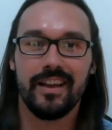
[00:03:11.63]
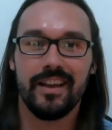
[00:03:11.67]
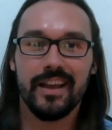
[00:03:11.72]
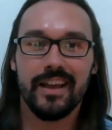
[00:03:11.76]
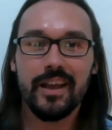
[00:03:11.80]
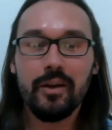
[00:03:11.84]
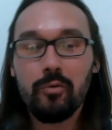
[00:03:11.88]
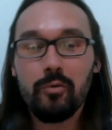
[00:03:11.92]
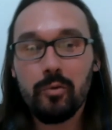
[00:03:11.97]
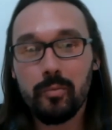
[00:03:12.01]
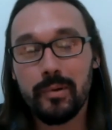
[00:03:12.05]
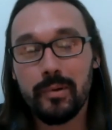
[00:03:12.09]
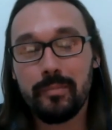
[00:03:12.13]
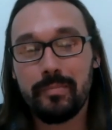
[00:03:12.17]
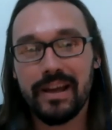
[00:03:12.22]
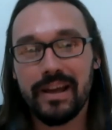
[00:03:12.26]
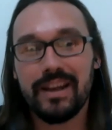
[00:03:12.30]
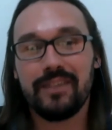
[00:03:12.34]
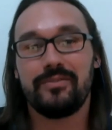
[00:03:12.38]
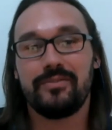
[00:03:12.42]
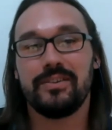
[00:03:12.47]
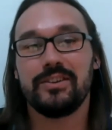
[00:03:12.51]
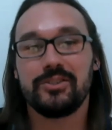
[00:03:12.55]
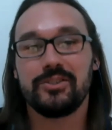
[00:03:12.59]
It will be
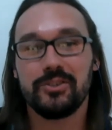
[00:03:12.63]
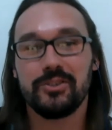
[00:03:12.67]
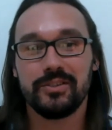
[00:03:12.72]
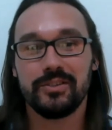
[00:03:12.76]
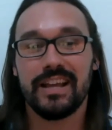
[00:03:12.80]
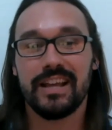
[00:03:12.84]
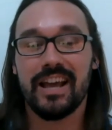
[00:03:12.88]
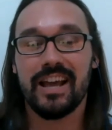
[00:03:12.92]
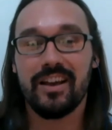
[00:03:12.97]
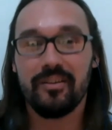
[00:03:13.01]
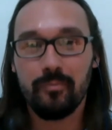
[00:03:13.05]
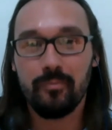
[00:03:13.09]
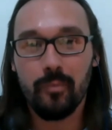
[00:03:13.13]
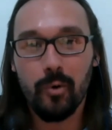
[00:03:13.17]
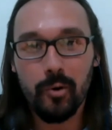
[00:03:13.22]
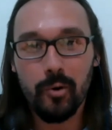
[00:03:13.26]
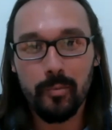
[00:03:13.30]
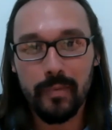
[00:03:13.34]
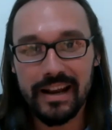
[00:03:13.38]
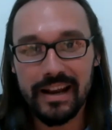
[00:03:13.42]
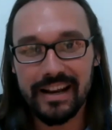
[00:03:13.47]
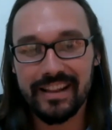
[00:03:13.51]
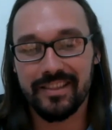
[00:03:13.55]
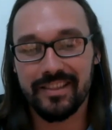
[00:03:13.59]
beneficial to have more
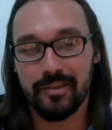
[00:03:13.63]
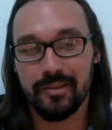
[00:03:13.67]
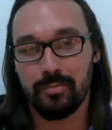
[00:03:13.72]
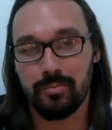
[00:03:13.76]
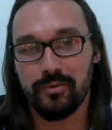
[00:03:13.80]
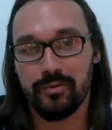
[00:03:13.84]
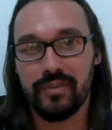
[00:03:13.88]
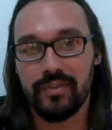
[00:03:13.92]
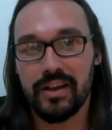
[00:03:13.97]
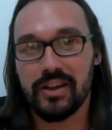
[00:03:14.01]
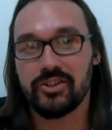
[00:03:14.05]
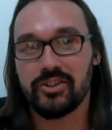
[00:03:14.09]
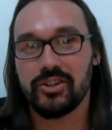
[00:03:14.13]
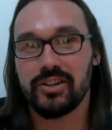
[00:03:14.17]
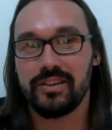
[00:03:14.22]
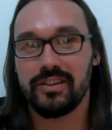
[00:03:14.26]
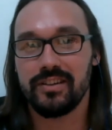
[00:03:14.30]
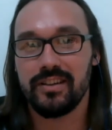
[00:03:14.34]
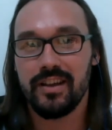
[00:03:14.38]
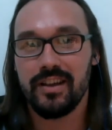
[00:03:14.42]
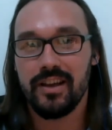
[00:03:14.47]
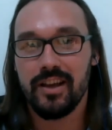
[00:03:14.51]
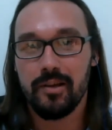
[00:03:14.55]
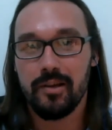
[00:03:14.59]
men in the profession
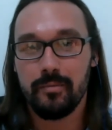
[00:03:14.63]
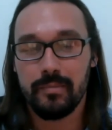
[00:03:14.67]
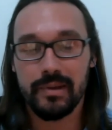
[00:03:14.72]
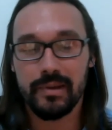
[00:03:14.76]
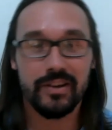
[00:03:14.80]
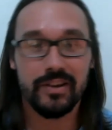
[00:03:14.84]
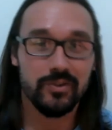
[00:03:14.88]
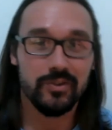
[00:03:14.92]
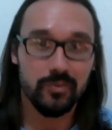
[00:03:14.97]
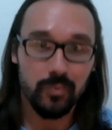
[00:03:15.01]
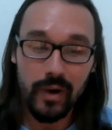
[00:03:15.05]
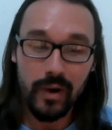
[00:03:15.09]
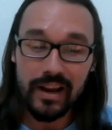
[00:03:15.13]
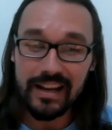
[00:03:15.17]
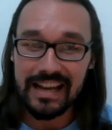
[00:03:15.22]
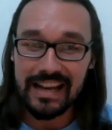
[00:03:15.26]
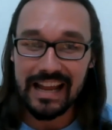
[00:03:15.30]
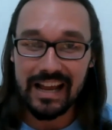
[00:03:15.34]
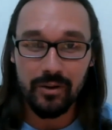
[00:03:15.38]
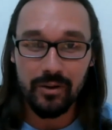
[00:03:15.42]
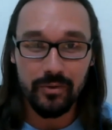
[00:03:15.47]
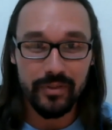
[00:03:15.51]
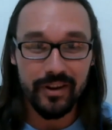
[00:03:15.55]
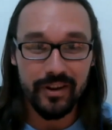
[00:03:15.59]
because right
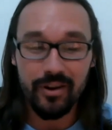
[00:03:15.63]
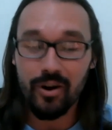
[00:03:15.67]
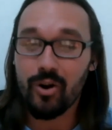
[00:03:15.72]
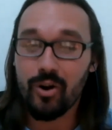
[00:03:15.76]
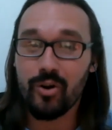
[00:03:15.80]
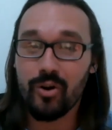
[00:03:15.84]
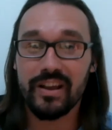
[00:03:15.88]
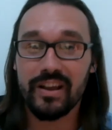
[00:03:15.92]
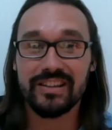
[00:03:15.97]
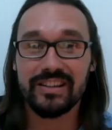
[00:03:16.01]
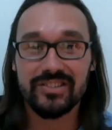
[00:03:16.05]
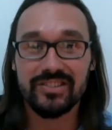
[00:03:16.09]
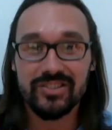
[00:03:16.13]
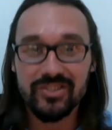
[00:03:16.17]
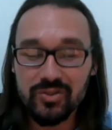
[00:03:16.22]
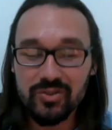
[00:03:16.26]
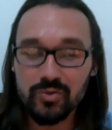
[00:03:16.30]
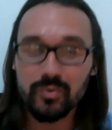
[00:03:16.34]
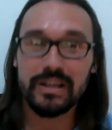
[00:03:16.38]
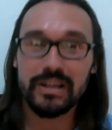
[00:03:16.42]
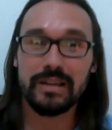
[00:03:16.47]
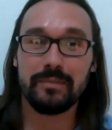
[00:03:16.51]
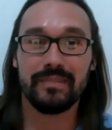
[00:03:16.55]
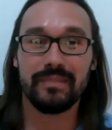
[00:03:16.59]
now there are
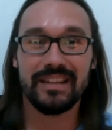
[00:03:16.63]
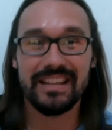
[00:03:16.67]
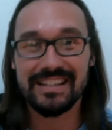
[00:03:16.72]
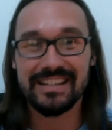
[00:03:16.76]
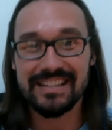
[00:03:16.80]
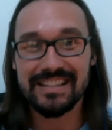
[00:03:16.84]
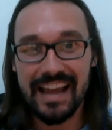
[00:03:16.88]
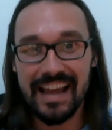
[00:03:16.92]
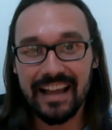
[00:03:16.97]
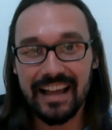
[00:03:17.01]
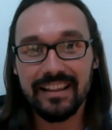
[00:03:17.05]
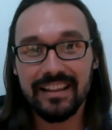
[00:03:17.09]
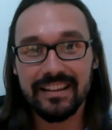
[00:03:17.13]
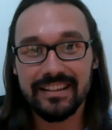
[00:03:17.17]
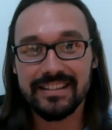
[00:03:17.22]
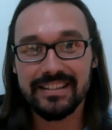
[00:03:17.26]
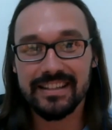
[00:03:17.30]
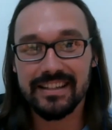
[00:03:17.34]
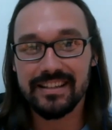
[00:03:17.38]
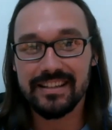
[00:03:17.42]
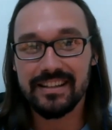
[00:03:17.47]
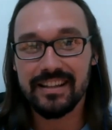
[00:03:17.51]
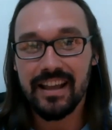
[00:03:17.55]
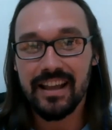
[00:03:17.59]
extremely
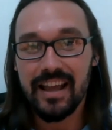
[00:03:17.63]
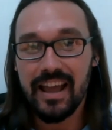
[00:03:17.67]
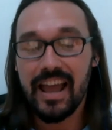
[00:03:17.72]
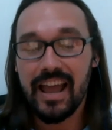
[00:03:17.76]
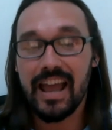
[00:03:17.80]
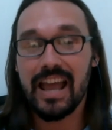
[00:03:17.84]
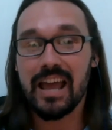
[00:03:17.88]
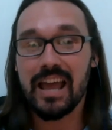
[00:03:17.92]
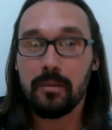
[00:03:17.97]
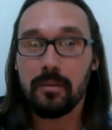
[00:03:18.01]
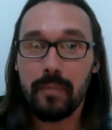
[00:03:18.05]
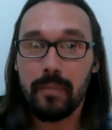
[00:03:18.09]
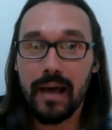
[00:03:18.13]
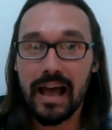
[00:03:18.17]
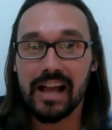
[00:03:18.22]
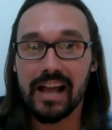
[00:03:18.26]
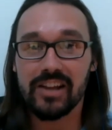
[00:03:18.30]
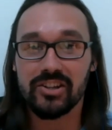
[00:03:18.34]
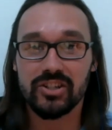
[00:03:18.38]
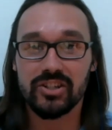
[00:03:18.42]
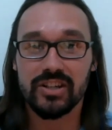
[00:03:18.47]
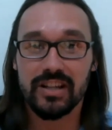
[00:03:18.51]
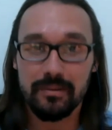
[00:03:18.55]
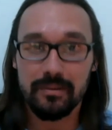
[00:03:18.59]
talented and
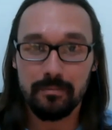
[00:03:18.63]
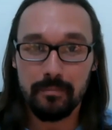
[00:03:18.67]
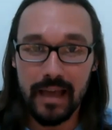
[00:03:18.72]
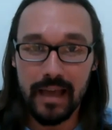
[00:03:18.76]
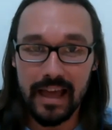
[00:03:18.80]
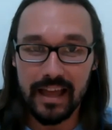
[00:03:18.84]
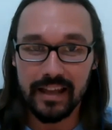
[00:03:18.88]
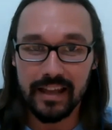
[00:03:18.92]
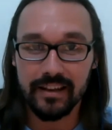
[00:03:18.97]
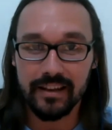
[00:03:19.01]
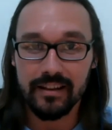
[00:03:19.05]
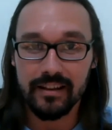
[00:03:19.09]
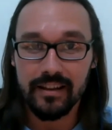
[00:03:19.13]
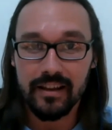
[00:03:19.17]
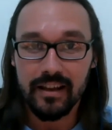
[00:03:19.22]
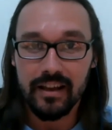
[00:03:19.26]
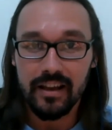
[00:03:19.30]
passionate men